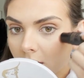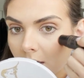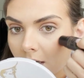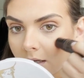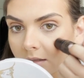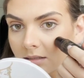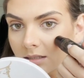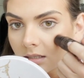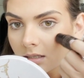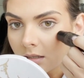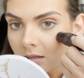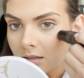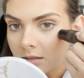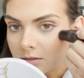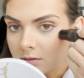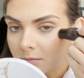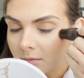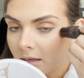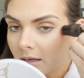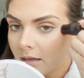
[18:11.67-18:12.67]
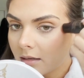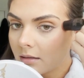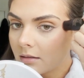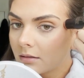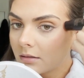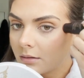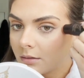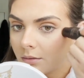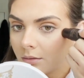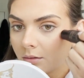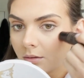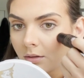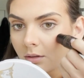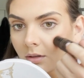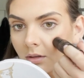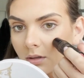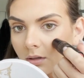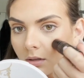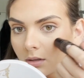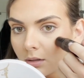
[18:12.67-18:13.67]
I did it this way
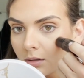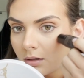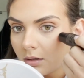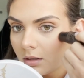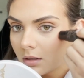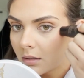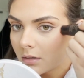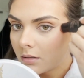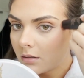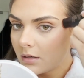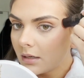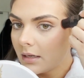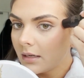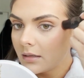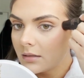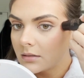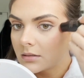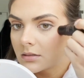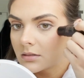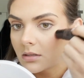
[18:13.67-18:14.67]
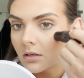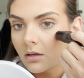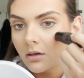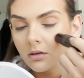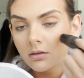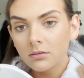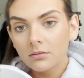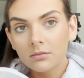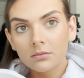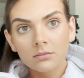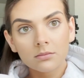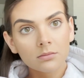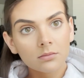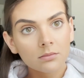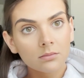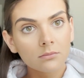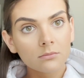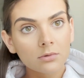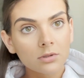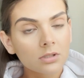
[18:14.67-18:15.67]
the other day, so
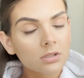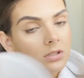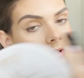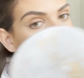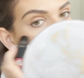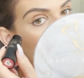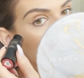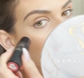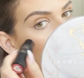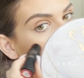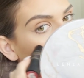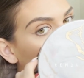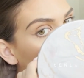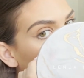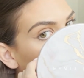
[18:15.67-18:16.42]
we're just gonna